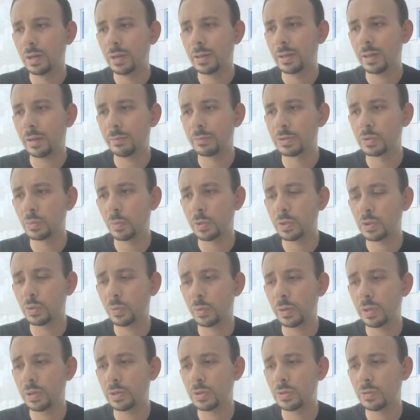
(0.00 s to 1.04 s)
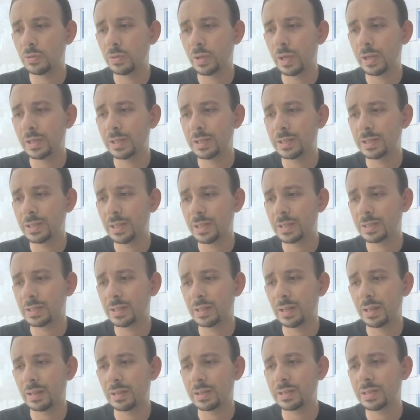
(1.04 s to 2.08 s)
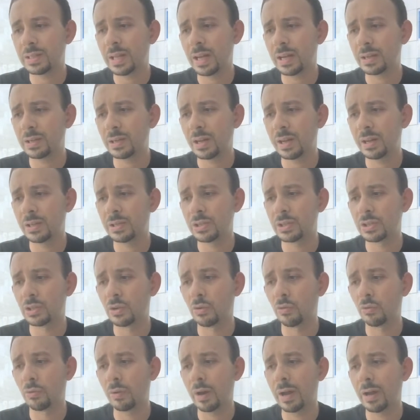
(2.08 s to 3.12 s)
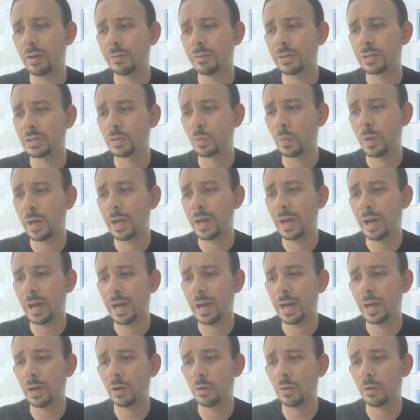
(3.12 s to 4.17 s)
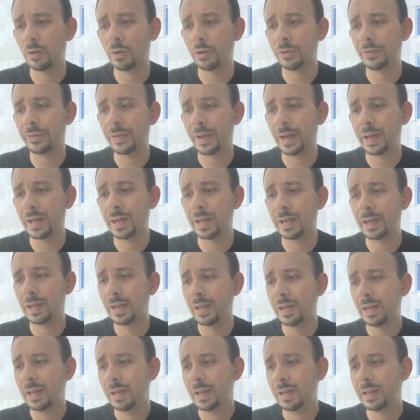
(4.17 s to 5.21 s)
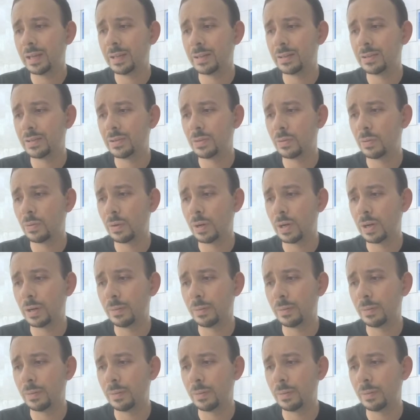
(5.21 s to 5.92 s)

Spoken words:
That was 122.96, and then the stock kind of just ground its way higher all day into